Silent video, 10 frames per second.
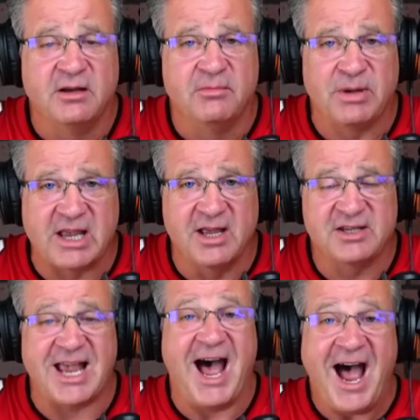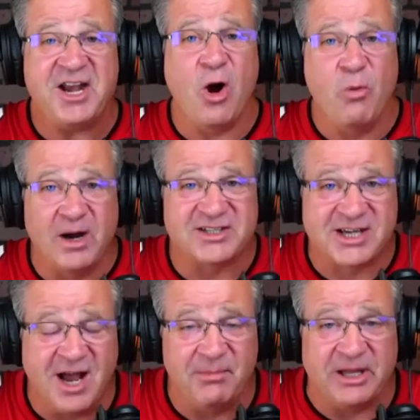because I know what's
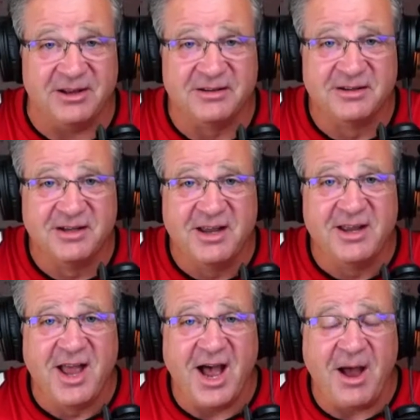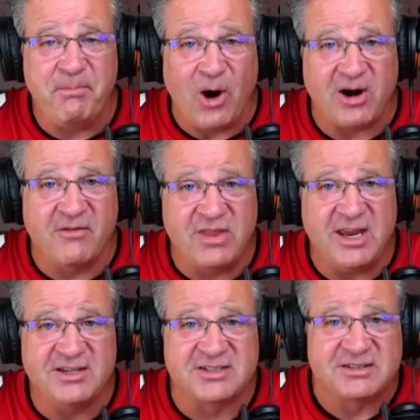coming. I'm part of
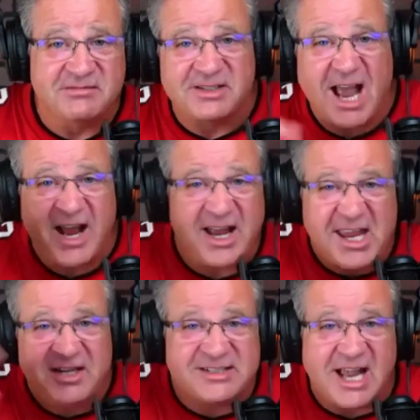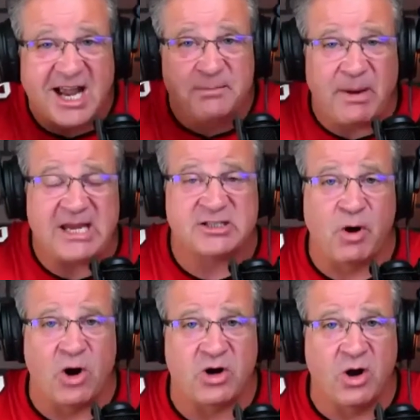these kind of inside
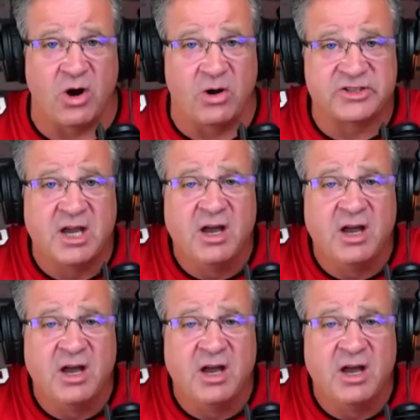baseball calls